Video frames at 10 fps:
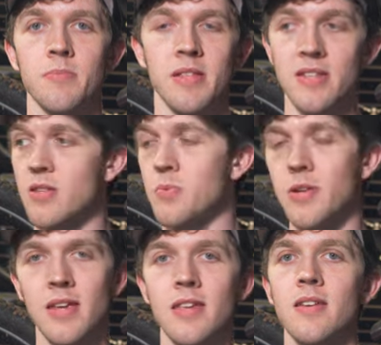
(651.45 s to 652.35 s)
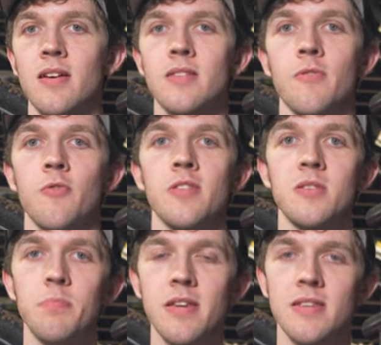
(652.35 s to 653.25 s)
I mean, this is what Keith got this for.
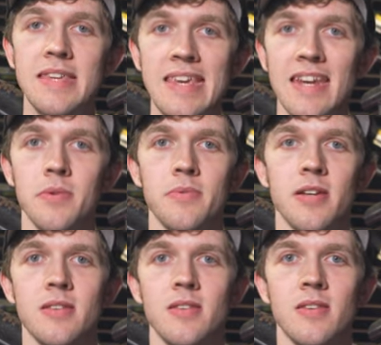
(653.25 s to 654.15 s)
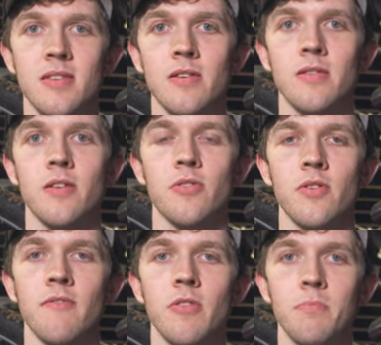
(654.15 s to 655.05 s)
This bike is getting raced this year at
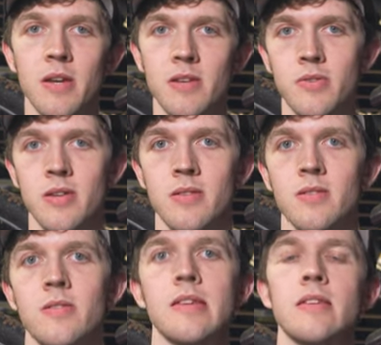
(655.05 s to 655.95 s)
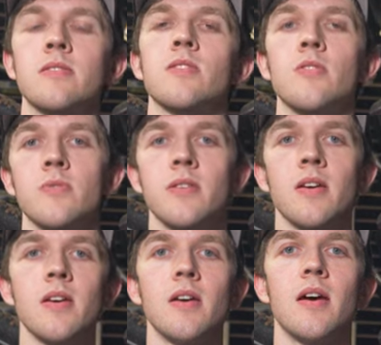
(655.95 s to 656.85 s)
three of the biggest races on the East Coast.
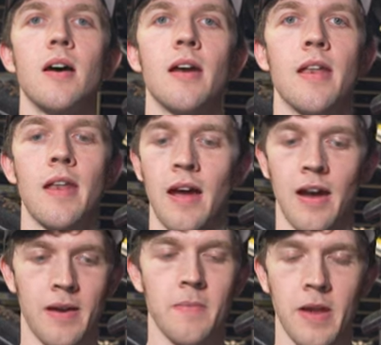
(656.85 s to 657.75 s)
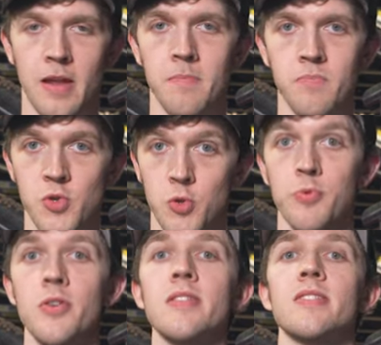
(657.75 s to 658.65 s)
And I am
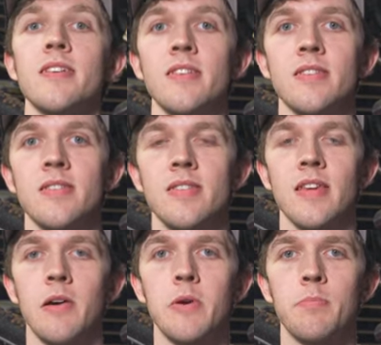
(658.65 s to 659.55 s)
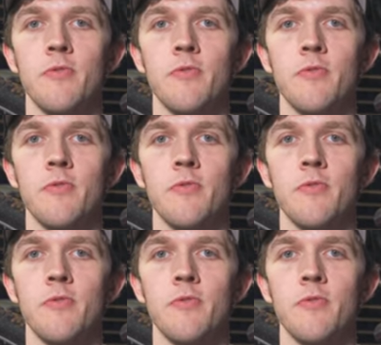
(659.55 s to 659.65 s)
super excited to see how it